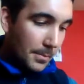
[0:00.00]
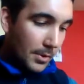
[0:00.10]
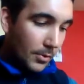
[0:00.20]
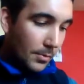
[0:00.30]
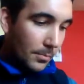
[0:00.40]

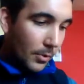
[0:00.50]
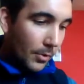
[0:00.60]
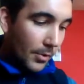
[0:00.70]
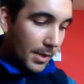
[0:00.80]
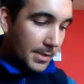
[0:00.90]
Some of the
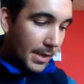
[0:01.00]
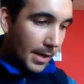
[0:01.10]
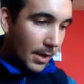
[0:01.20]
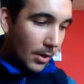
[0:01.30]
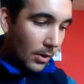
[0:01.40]
other things
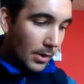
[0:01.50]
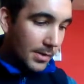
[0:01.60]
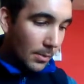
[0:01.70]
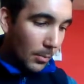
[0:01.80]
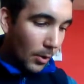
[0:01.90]
that are
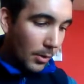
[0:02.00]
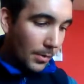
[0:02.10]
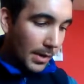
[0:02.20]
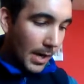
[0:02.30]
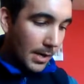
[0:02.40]
also
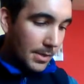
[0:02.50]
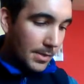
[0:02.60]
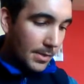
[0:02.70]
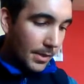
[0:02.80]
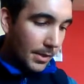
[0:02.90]
important with
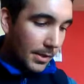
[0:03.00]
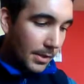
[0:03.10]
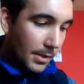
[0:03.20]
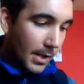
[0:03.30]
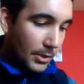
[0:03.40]
regards
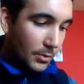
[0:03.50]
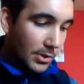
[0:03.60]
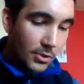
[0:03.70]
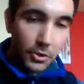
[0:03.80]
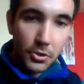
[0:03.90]
the
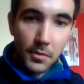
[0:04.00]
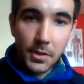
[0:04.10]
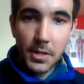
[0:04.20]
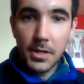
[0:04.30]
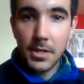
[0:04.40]
actual structure
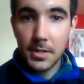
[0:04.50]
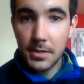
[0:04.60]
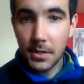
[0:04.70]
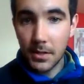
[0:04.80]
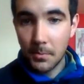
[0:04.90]
of the knee
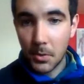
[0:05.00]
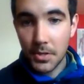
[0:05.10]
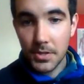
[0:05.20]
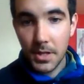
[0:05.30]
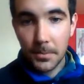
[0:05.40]
is the
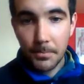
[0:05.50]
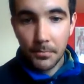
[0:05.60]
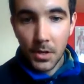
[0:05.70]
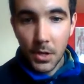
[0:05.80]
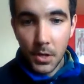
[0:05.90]
bursa.
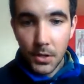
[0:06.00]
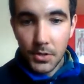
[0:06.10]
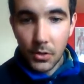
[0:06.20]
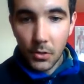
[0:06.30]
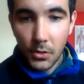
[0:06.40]

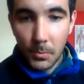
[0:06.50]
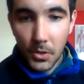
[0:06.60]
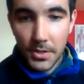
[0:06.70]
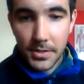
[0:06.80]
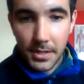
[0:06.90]
So the
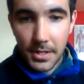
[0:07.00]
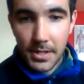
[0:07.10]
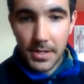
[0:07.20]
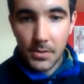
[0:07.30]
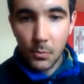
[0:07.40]
bursa
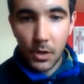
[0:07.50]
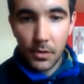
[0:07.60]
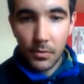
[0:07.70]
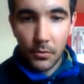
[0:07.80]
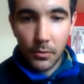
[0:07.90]
is
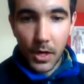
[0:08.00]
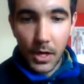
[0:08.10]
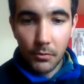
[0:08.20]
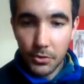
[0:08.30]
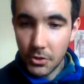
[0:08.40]
what
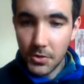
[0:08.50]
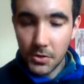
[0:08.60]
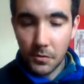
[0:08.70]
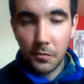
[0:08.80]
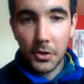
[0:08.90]

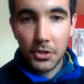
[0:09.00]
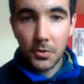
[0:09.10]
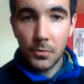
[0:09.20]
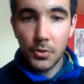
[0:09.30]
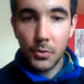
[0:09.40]
reduces the
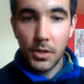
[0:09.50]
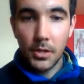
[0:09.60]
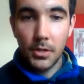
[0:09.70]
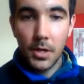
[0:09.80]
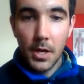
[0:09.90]
friction
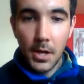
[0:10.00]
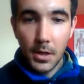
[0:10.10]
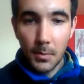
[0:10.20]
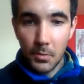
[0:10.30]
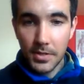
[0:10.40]
between
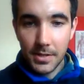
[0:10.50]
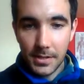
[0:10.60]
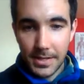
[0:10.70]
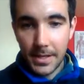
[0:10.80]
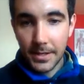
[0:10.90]
the
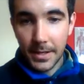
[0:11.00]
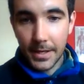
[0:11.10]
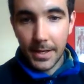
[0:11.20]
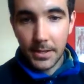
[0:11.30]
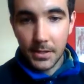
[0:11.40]
muscle and
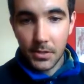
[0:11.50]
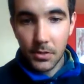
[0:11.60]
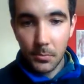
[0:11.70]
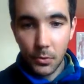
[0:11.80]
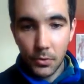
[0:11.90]
tendon connecting
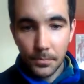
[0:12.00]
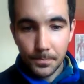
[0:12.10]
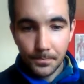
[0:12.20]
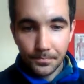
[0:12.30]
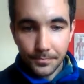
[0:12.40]
to the
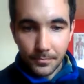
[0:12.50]
bone.